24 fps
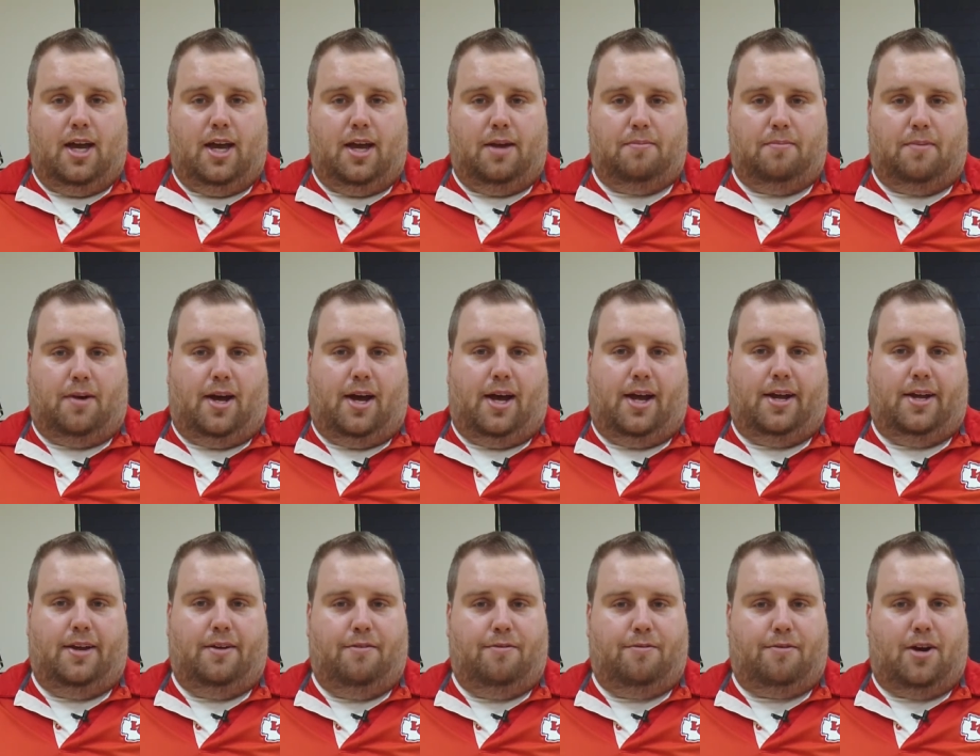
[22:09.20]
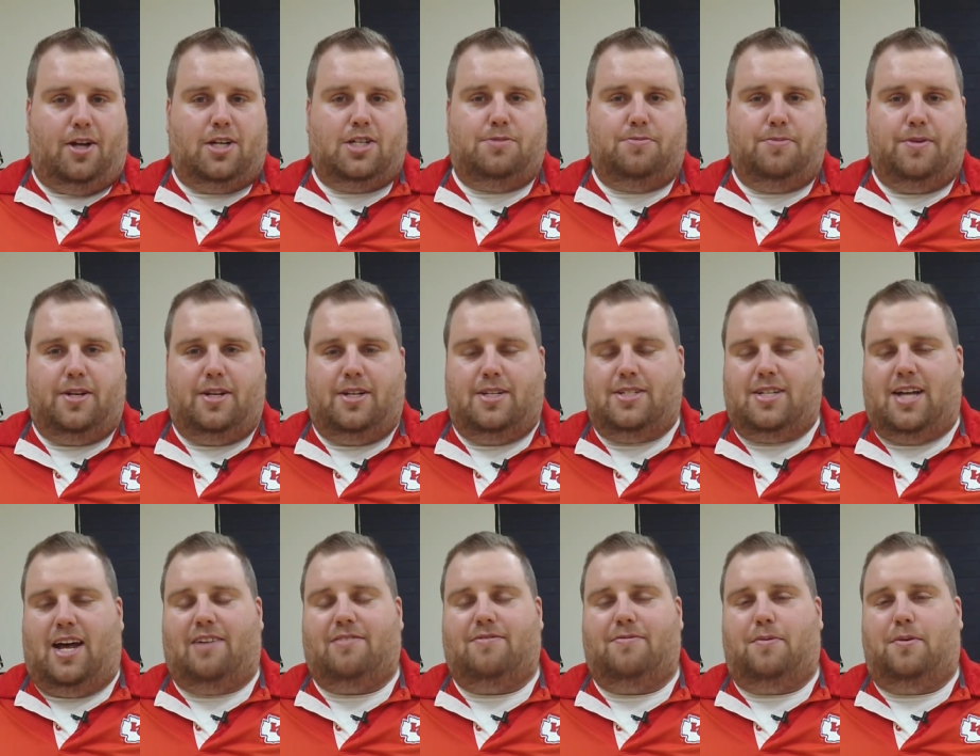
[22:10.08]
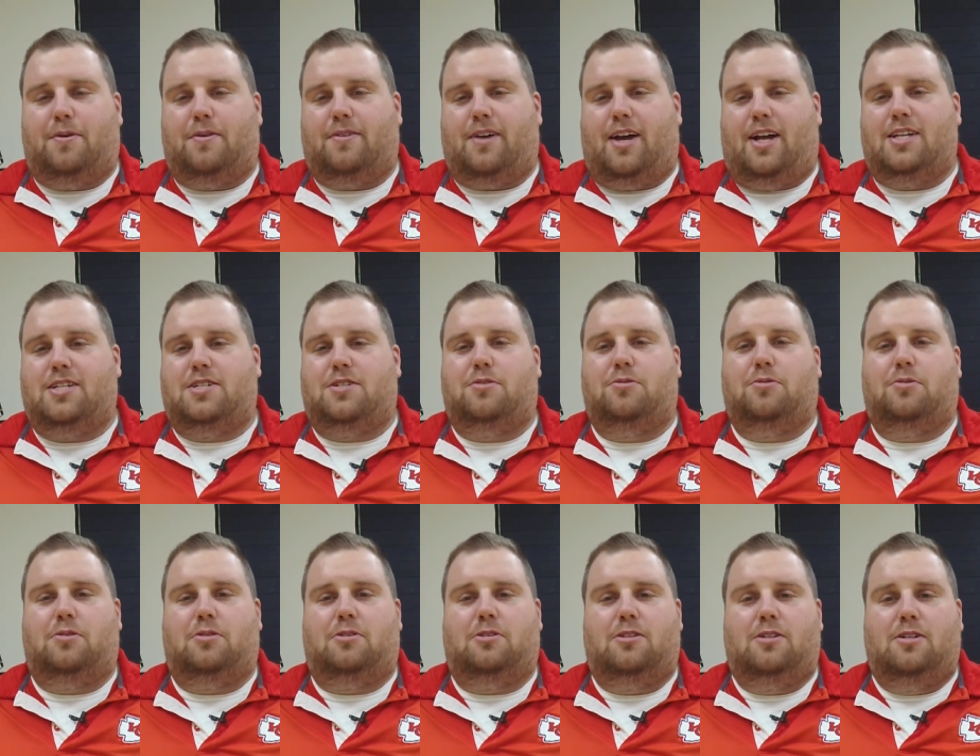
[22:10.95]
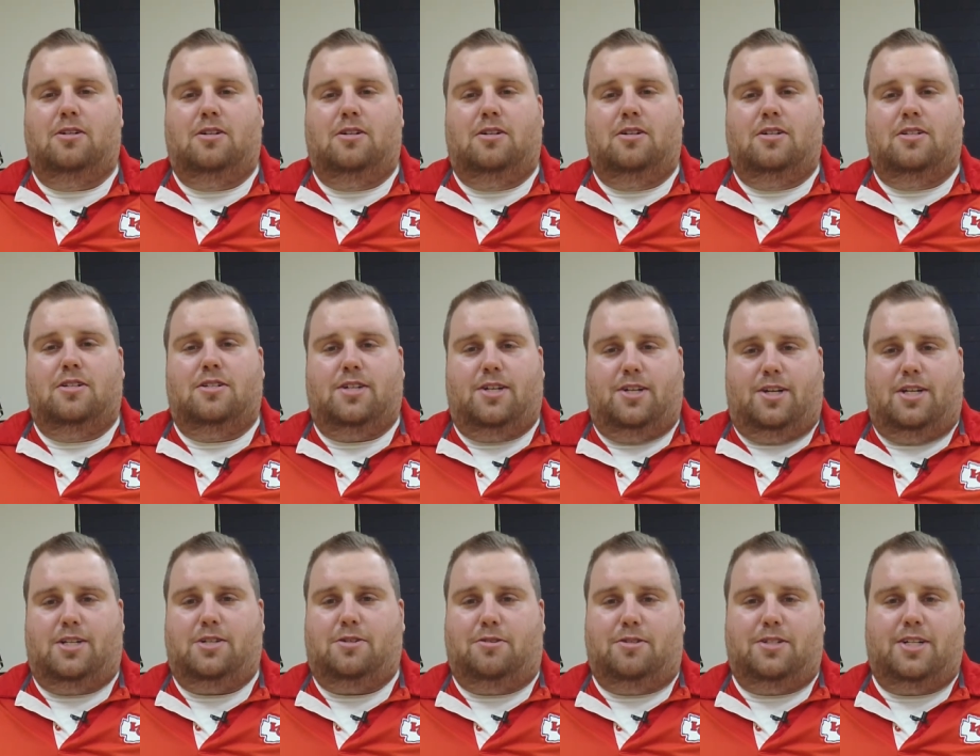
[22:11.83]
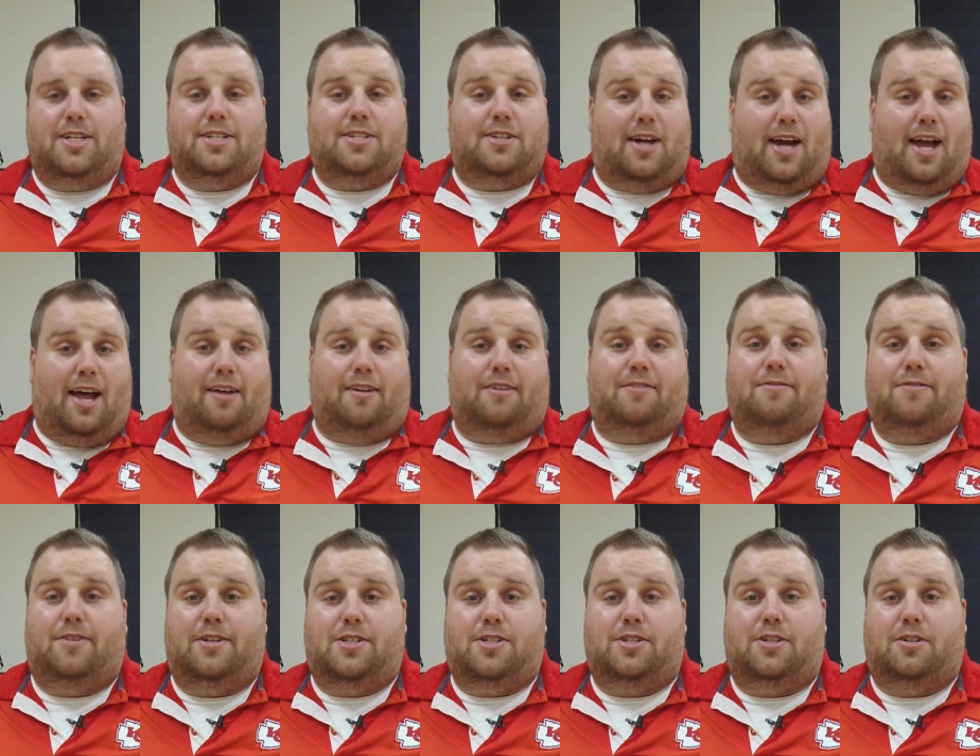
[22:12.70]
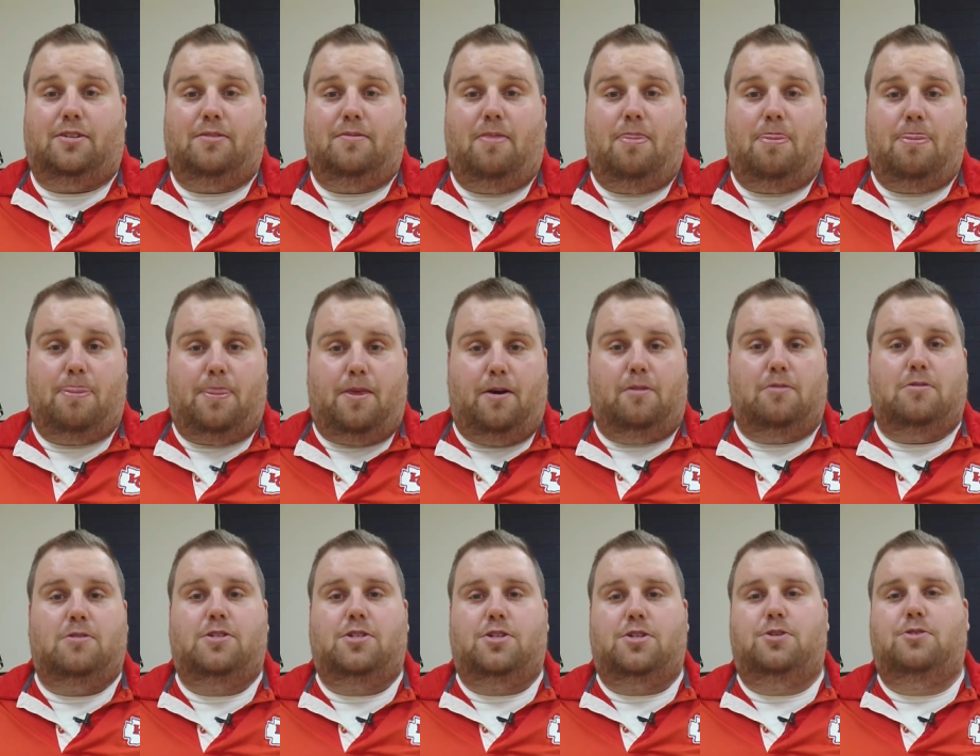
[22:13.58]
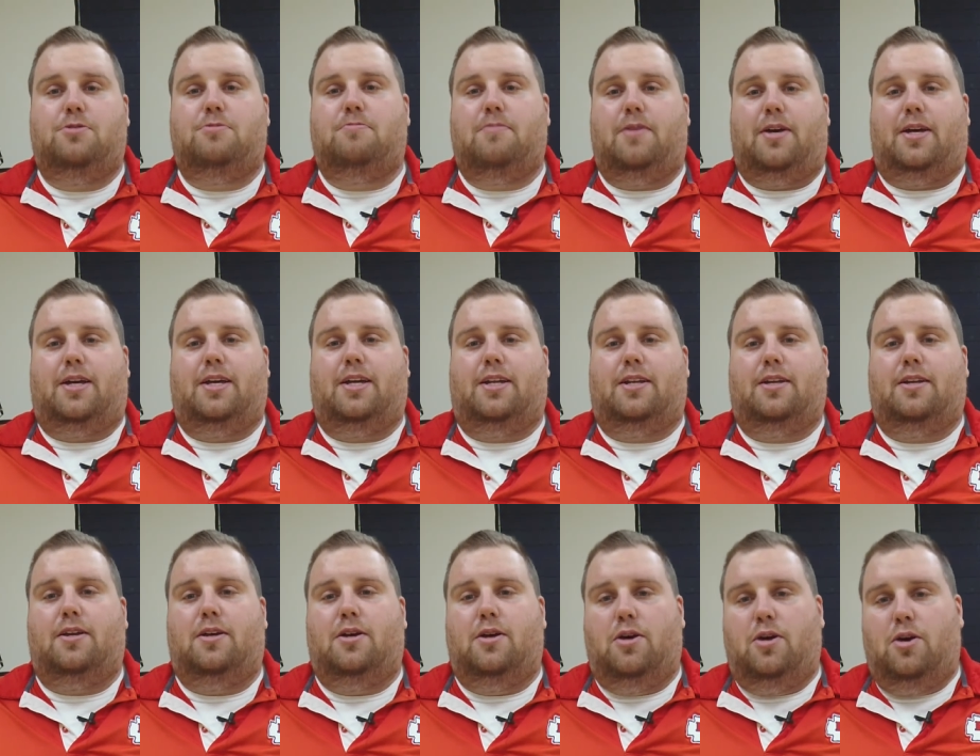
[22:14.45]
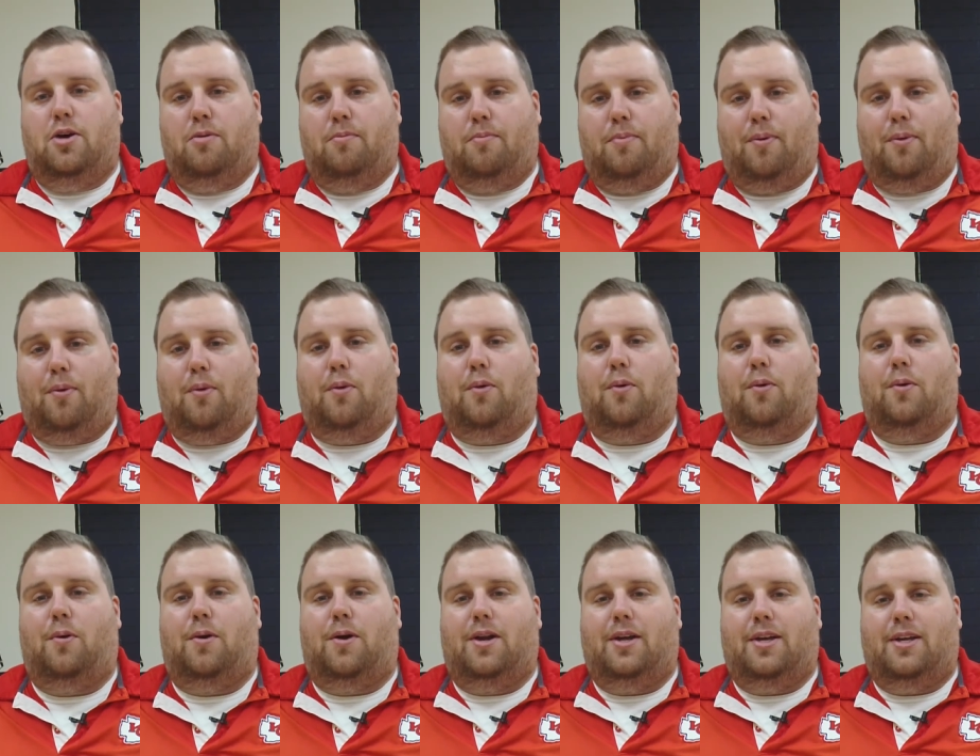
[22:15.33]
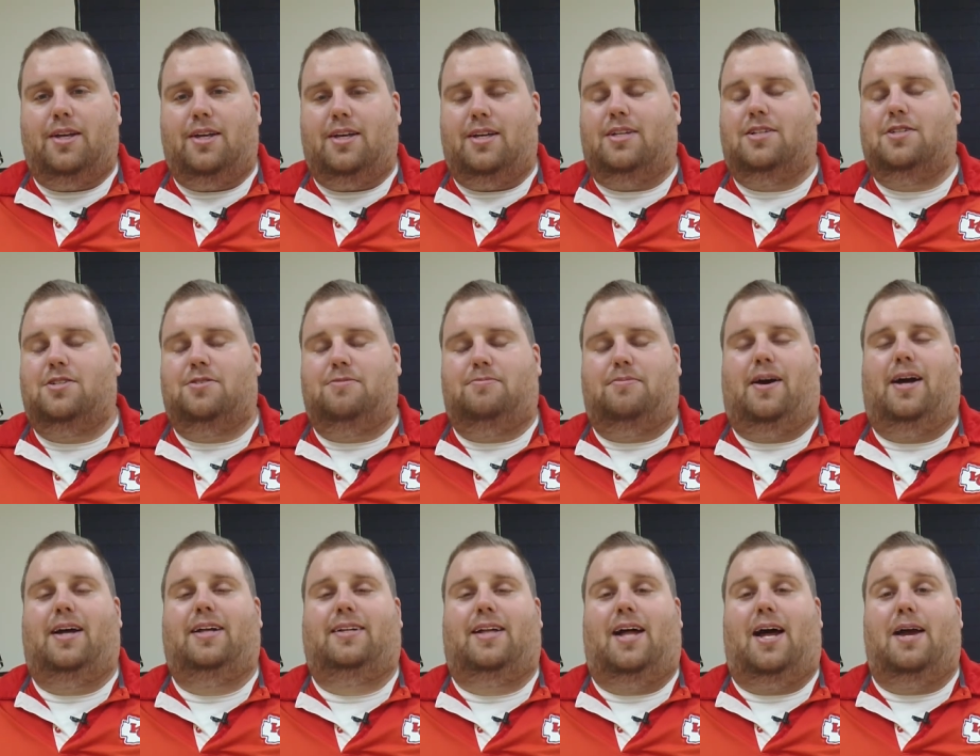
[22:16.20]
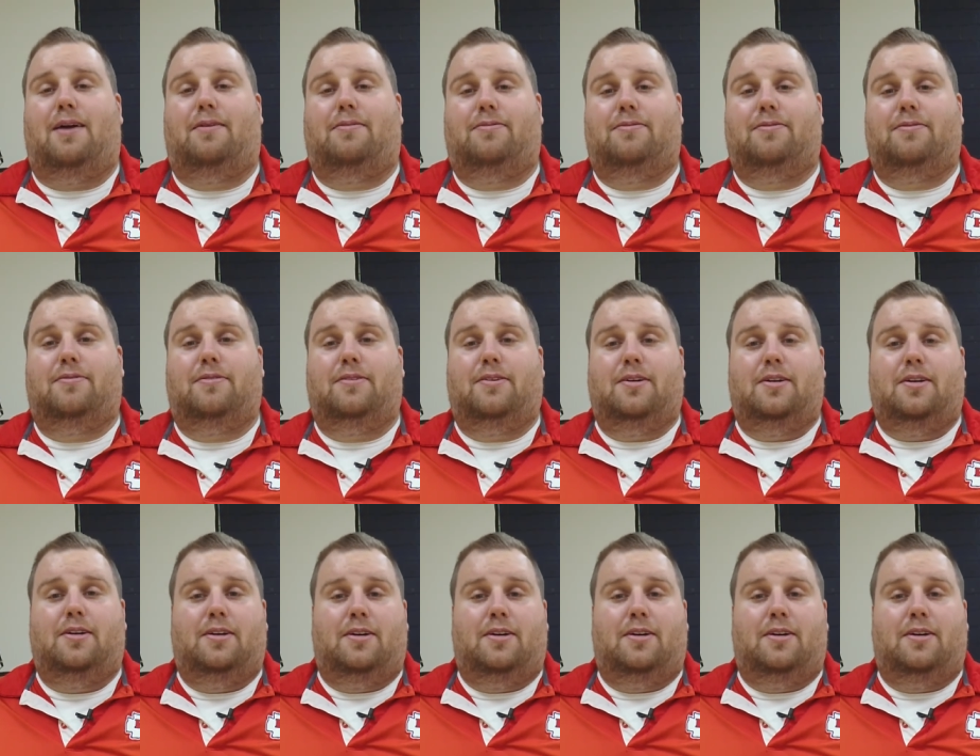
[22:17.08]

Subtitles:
and my freshman and sophomore of high school Sunday school teacher, Alan Fisher. Those two men poured into my life.